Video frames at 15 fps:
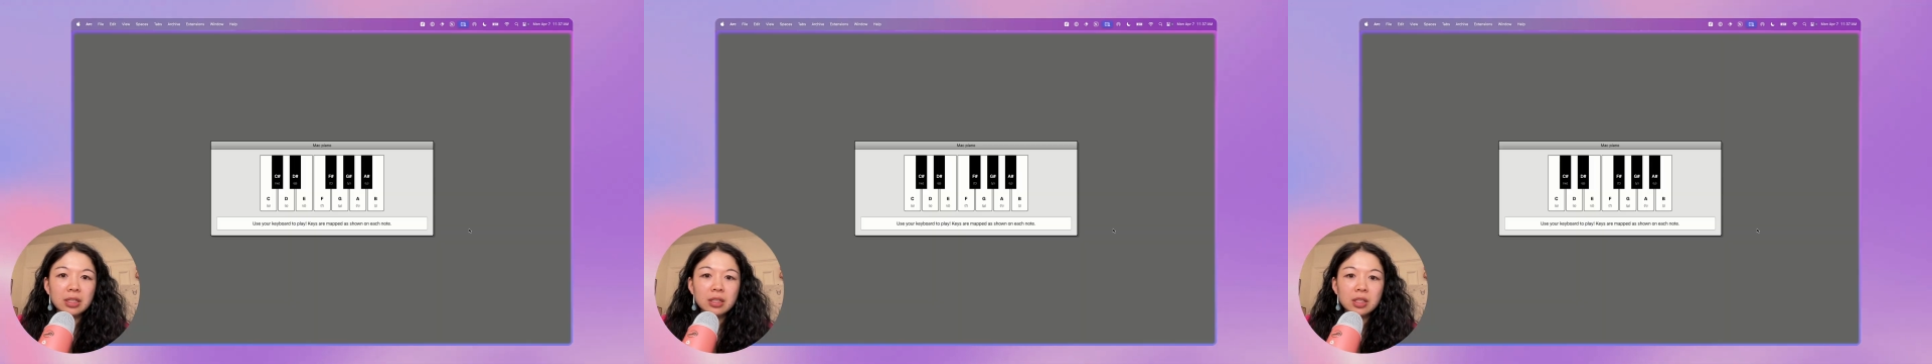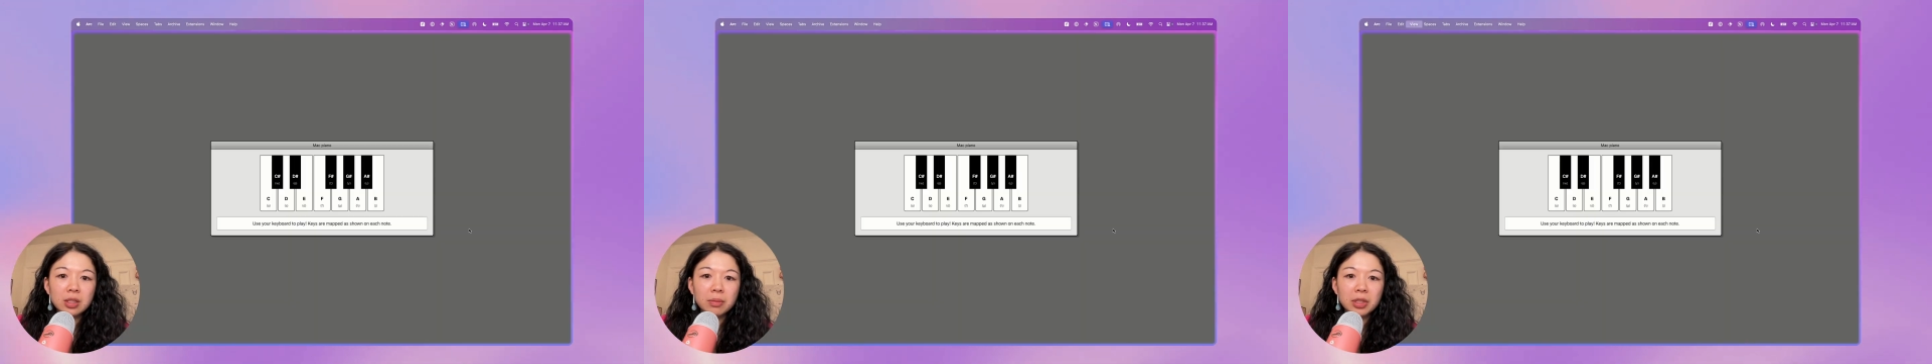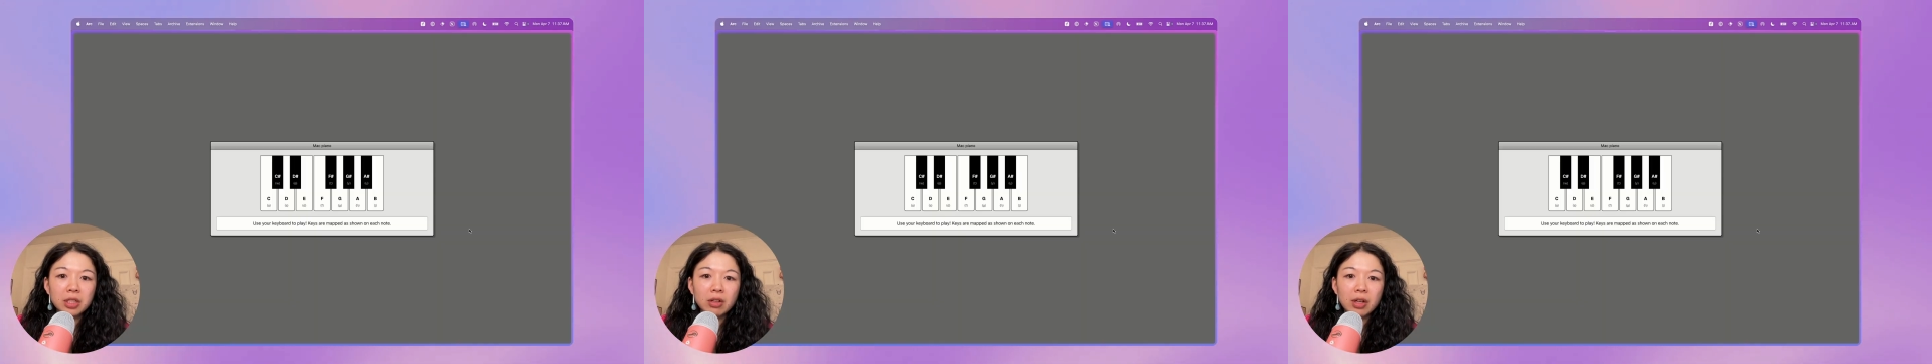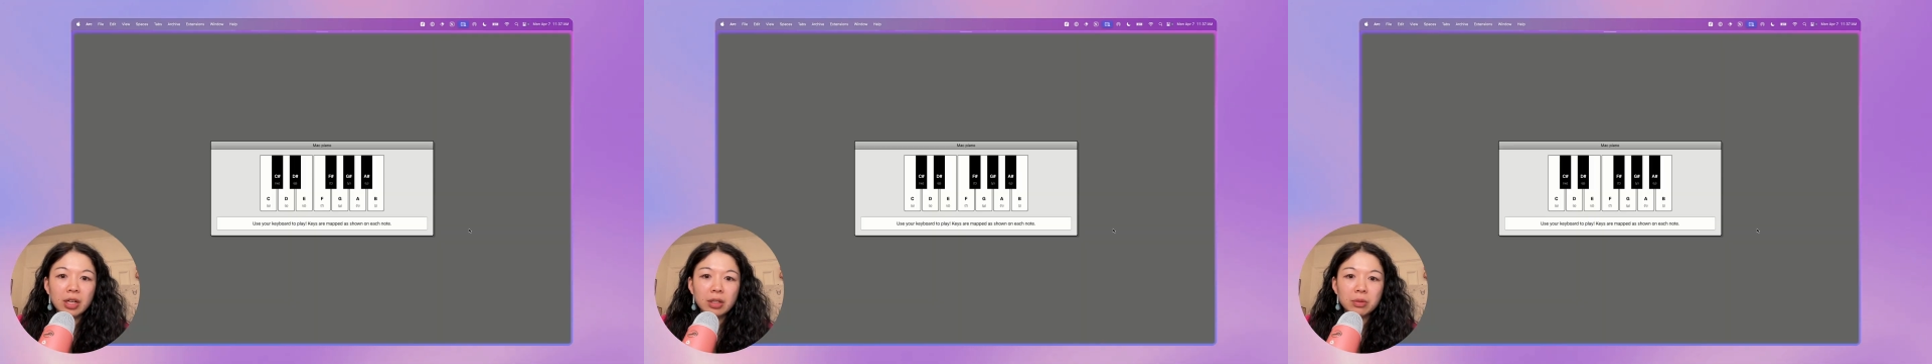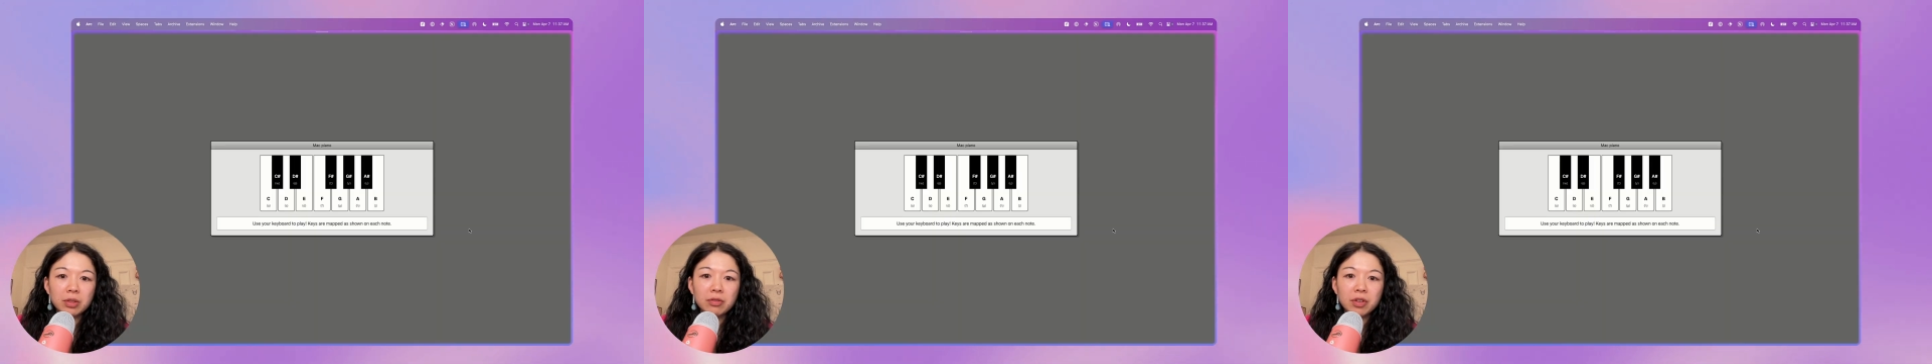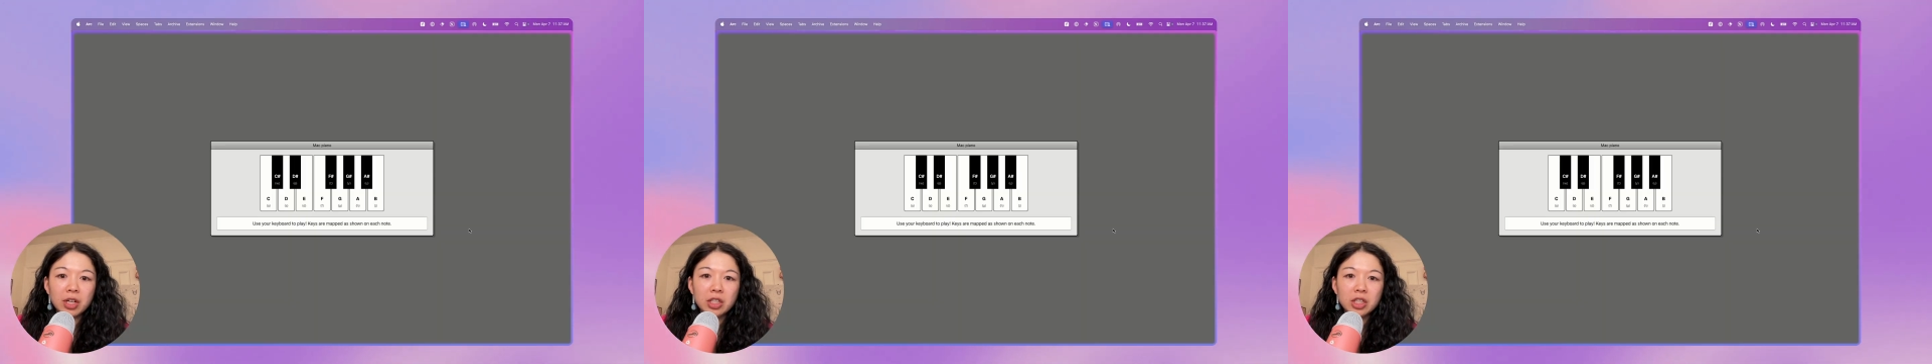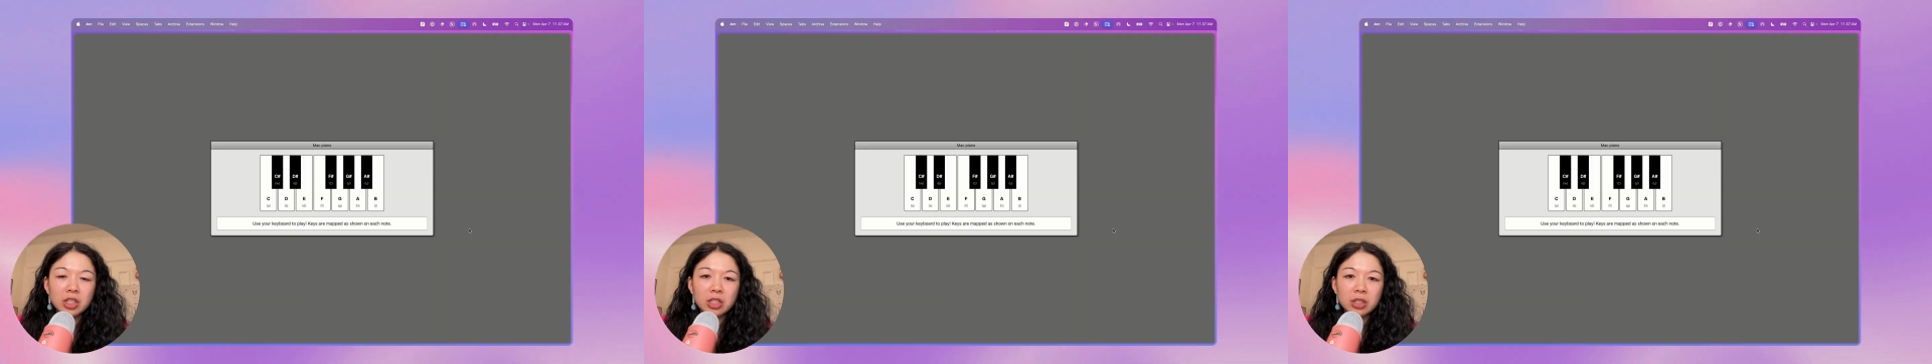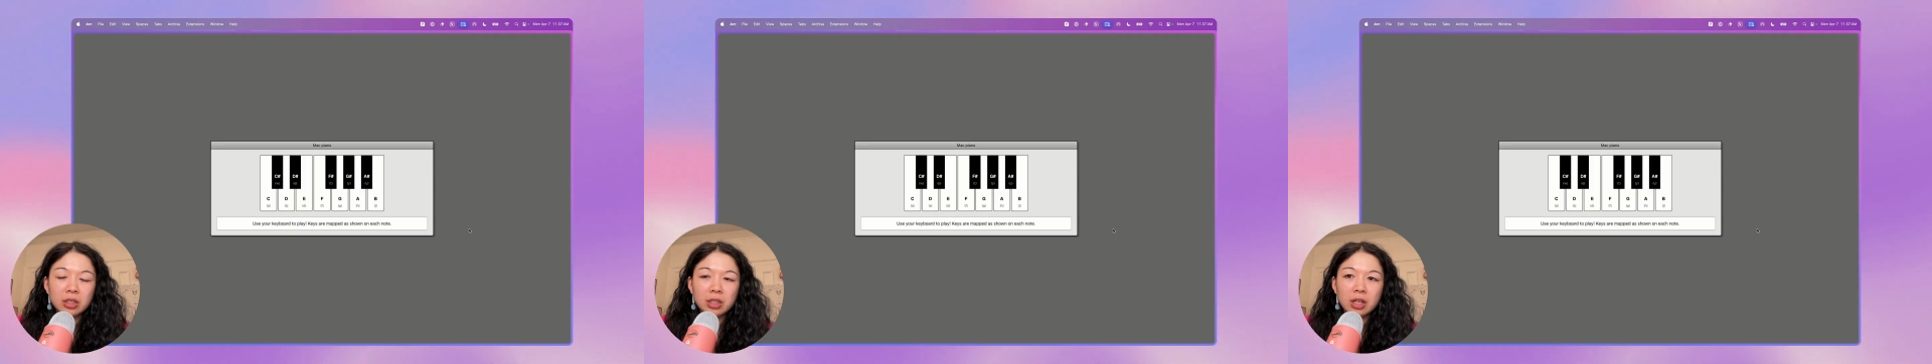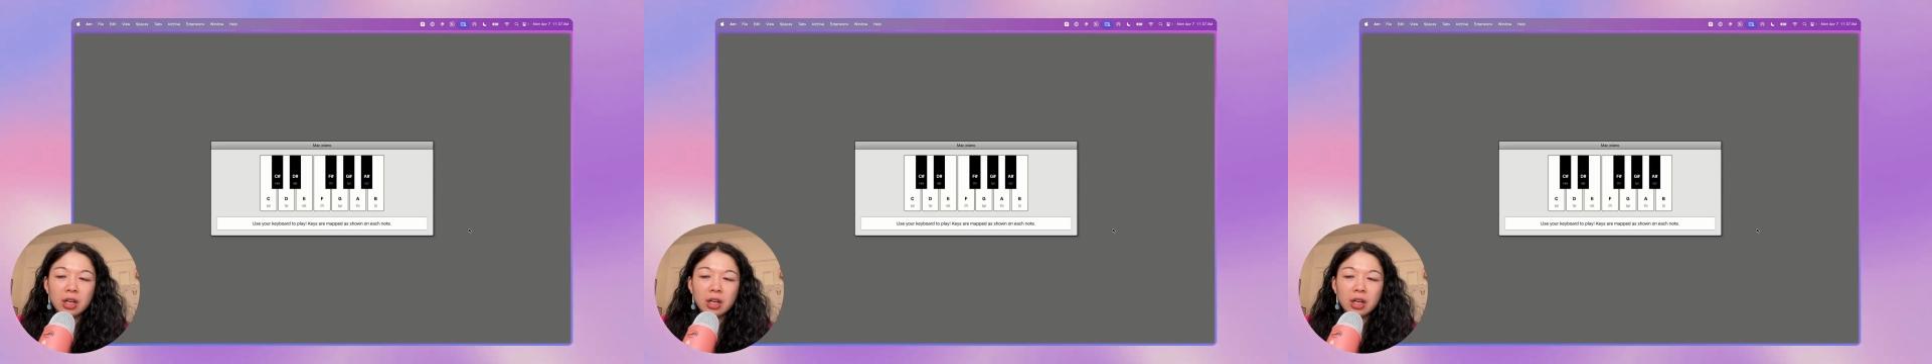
So I'm going to go ahead and refresh.